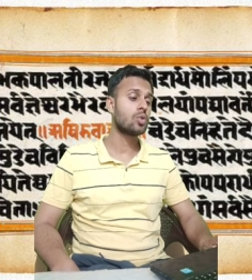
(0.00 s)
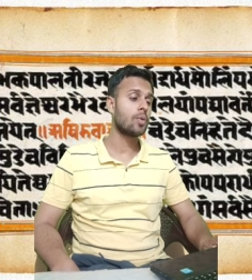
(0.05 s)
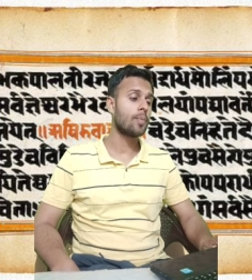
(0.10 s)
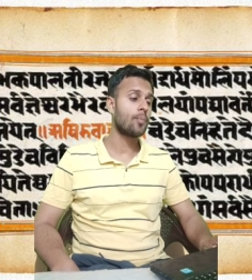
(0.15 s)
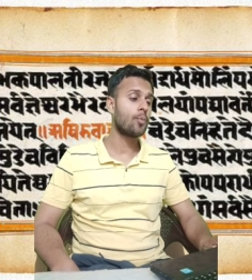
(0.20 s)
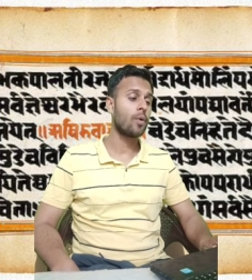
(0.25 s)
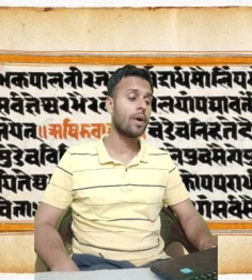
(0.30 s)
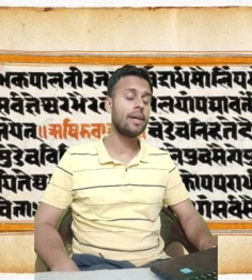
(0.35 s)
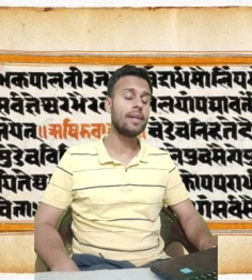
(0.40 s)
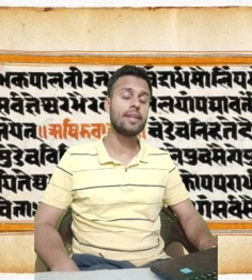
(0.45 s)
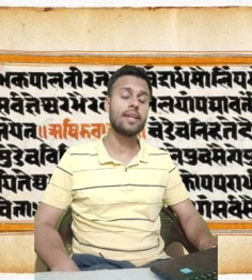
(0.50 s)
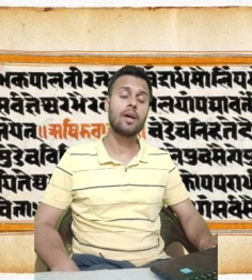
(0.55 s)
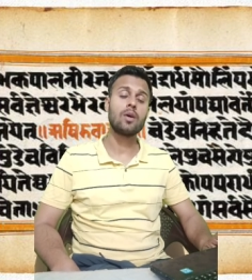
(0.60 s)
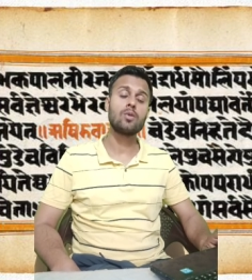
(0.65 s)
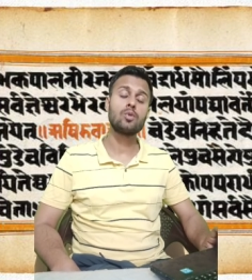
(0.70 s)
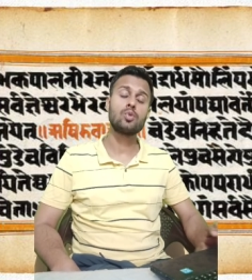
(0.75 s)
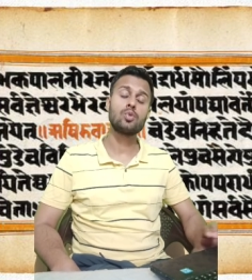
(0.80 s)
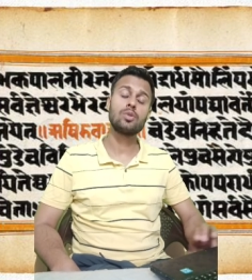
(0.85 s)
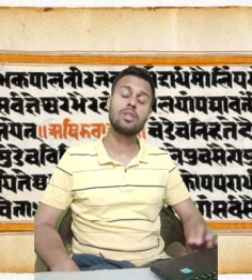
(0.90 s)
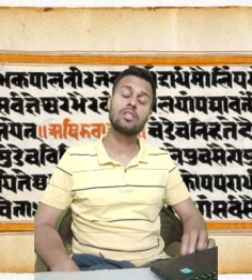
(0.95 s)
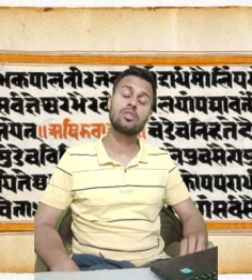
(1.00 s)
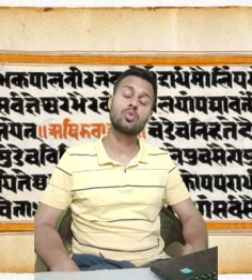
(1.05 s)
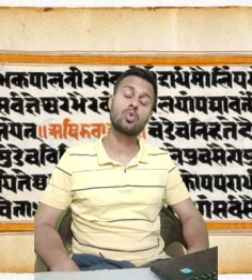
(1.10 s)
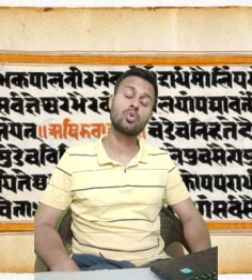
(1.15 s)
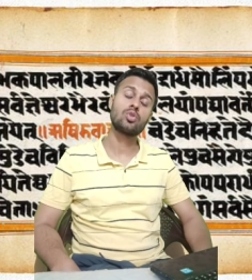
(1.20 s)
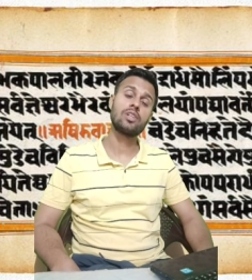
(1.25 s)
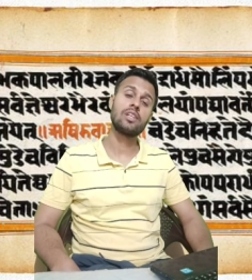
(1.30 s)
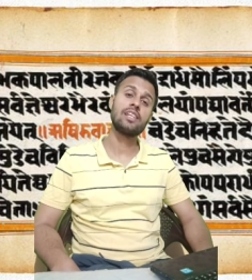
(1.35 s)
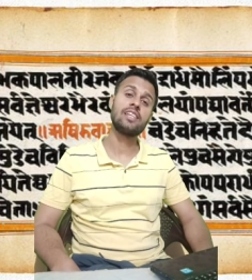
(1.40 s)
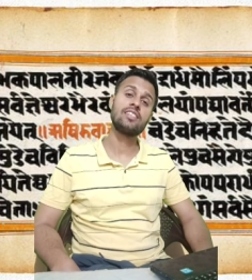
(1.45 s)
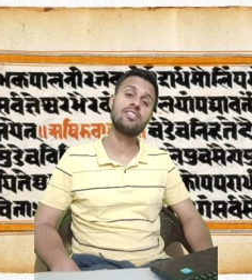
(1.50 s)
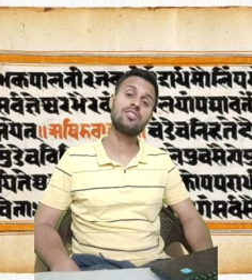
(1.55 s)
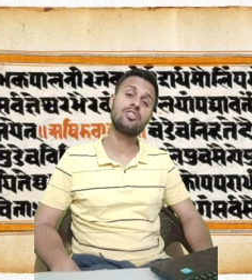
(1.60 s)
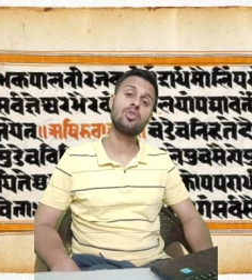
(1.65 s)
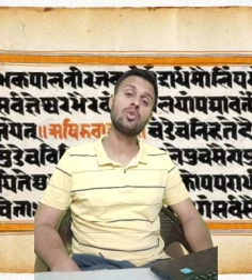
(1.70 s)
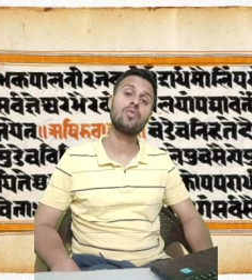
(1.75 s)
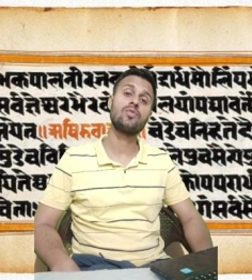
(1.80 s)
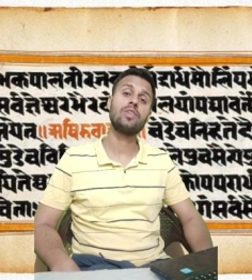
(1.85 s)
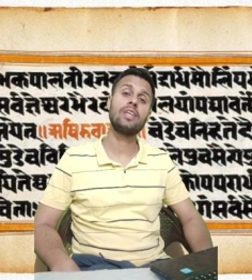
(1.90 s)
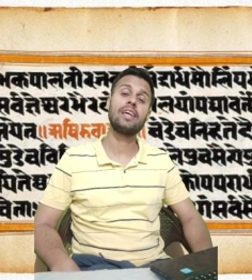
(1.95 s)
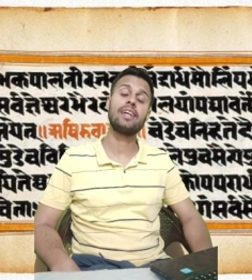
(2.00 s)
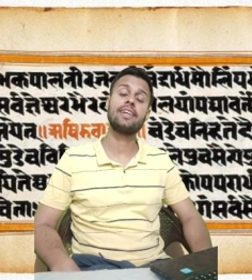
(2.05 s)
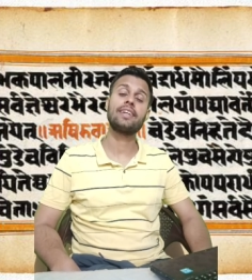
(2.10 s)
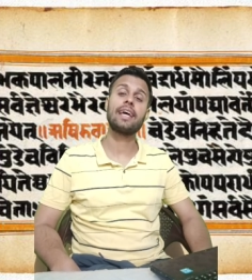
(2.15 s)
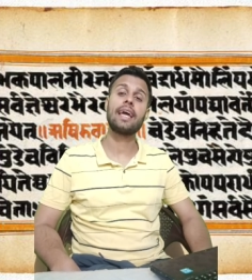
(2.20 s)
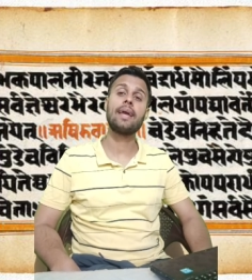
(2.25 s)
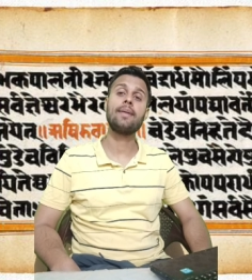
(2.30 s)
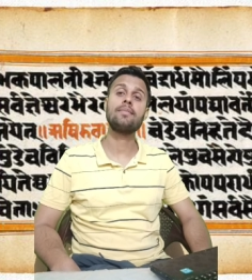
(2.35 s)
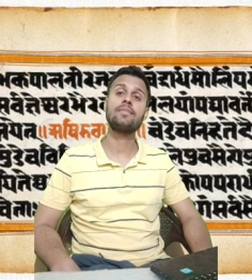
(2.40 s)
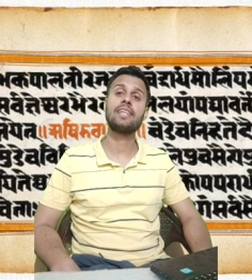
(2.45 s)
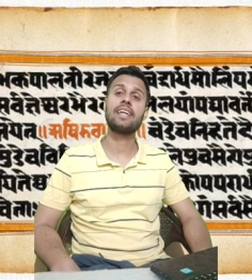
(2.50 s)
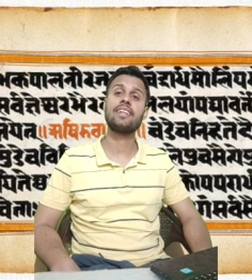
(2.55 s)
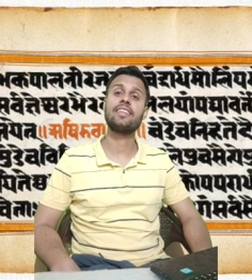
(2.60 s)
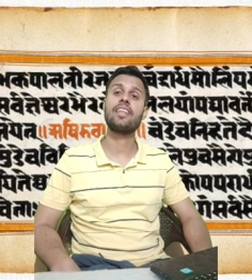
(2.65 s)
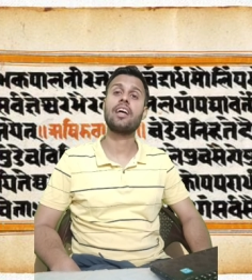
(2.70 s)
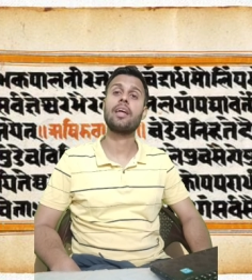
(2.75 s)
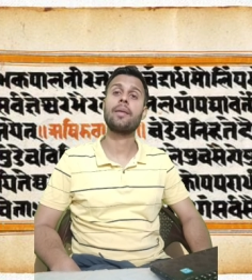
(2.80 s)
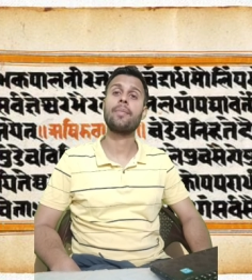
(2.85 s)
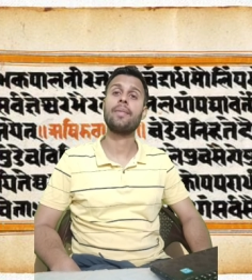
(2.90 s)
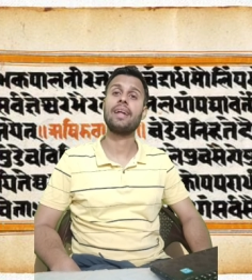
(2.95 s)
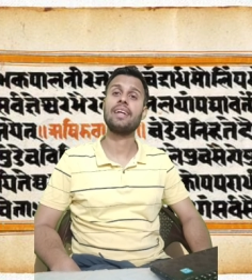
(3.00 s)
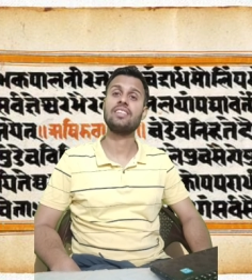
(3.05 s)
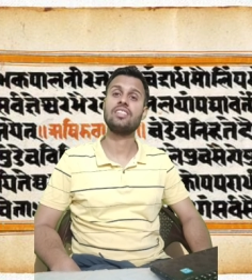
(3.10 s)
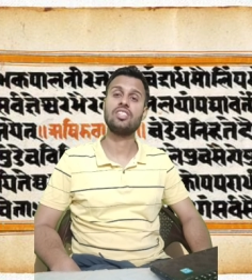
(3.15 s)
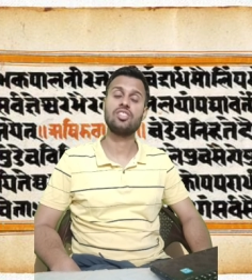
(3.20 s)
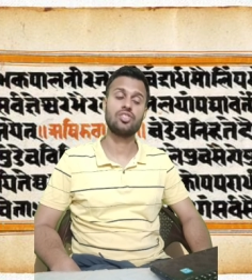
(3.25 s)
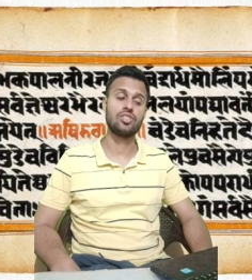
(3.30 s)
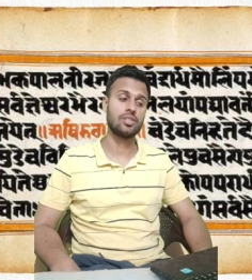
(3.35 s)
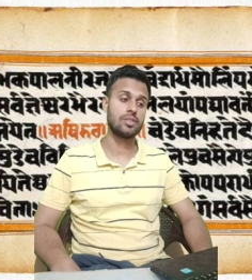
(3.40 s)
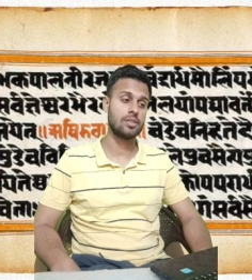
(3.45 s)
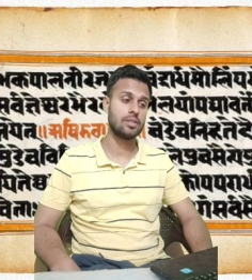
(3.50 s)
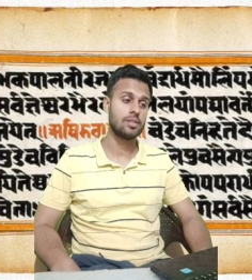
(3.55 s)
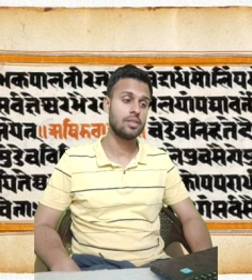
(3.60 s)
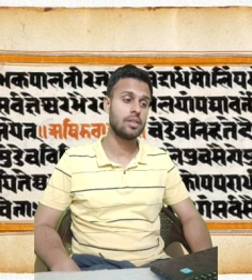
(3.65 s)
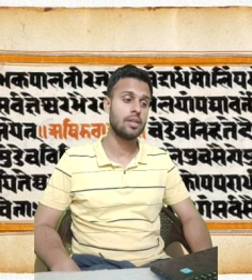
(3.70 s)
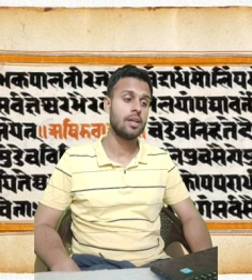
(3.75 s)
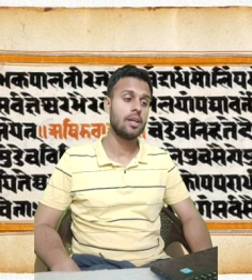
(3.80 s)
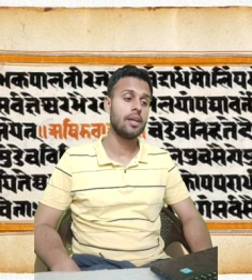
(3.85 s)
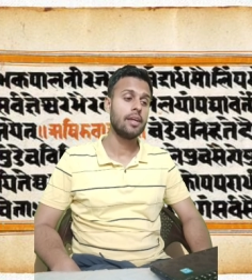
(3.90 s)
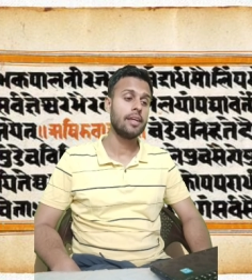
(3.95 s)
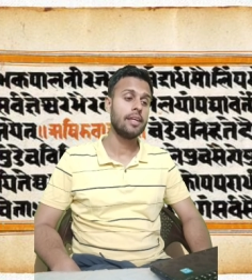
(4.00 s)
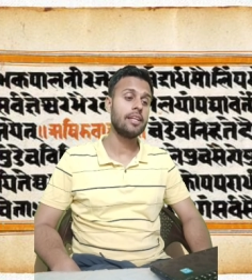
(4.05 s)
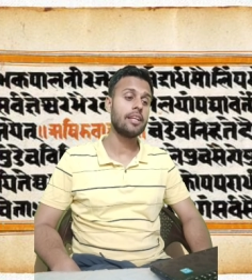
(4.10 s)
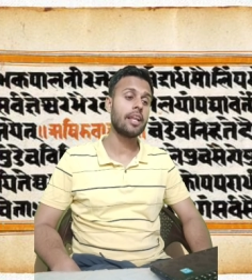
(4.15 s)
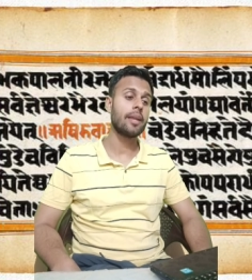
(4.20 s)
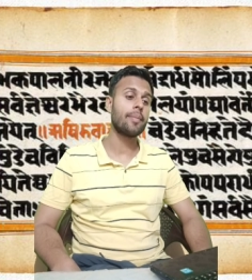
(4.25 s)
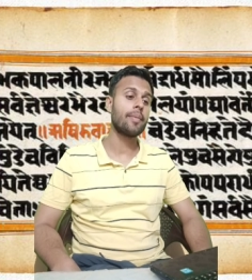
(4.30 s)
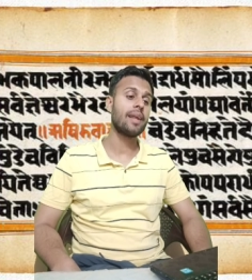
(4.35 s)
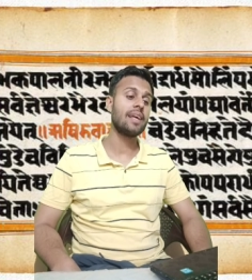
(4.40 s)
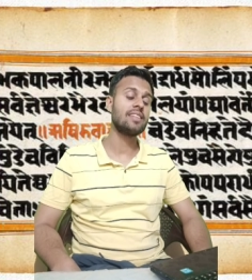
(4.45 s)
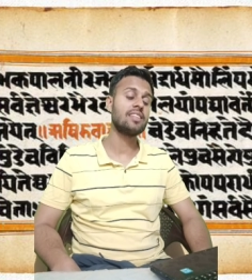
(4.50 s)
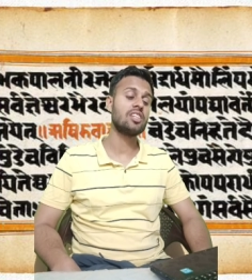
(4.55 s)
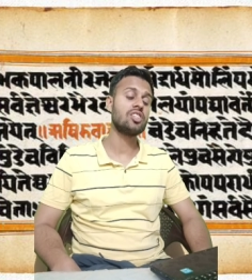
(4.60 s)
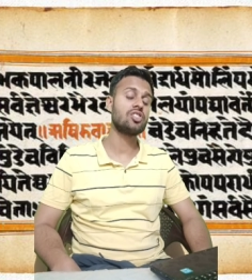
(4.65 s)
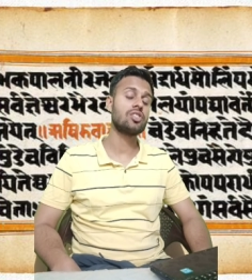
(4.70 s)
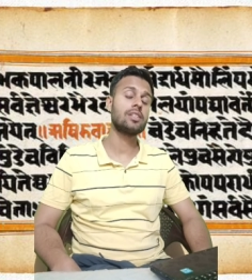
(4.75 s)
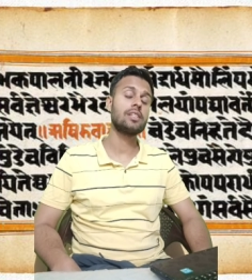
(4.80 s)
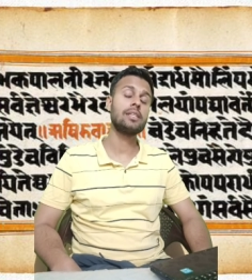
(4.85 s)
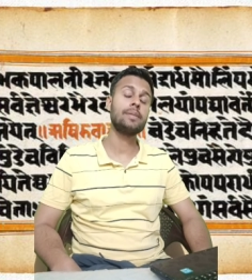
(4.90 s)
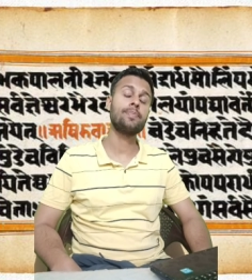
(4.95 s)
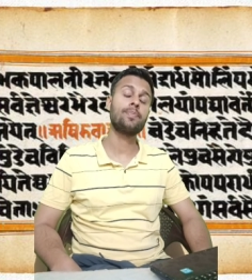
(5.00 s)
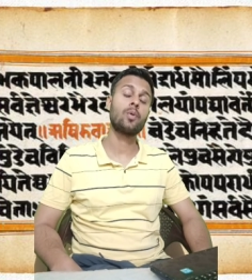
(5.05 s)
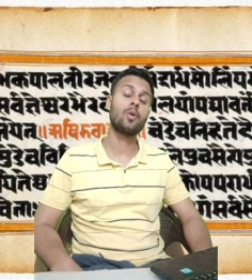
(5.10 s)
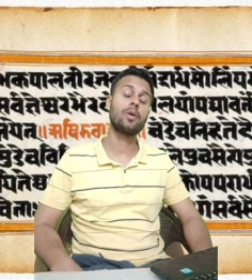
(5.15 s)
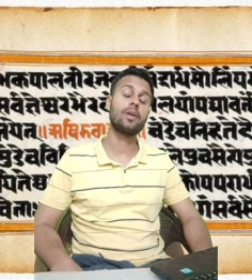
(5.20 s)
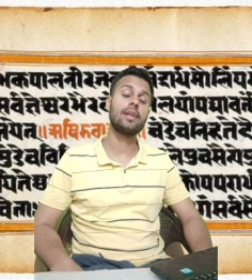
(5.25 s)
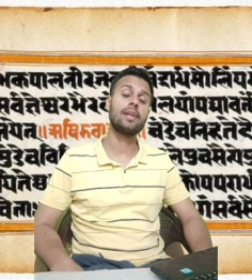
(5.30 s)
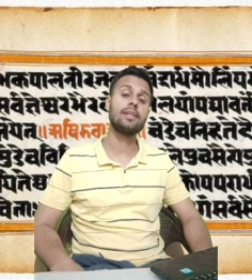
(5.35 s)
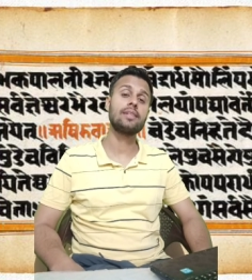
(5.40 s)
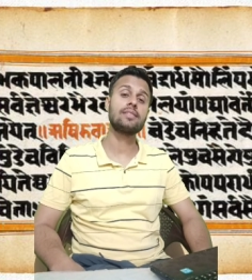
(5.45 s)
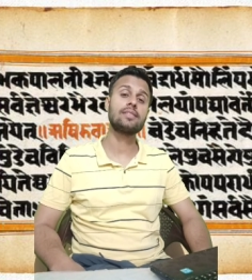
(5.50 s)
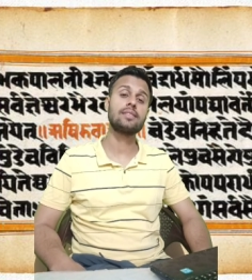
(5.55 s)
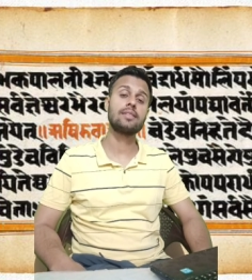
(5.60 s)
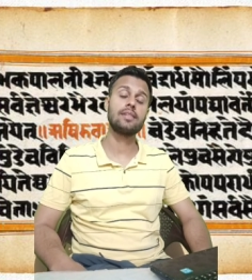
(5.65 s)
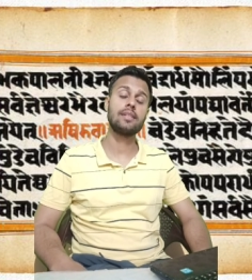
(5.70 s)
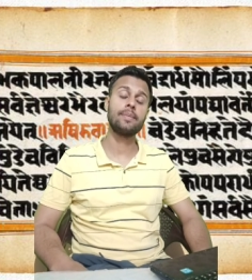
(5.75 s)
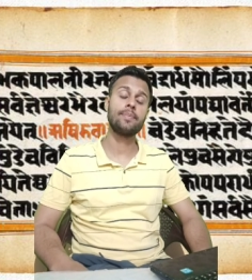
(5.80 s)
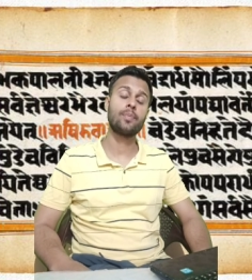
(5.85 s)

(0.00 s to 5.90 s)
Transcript: Similarly, they also point out to the social history of their times and the urbanization.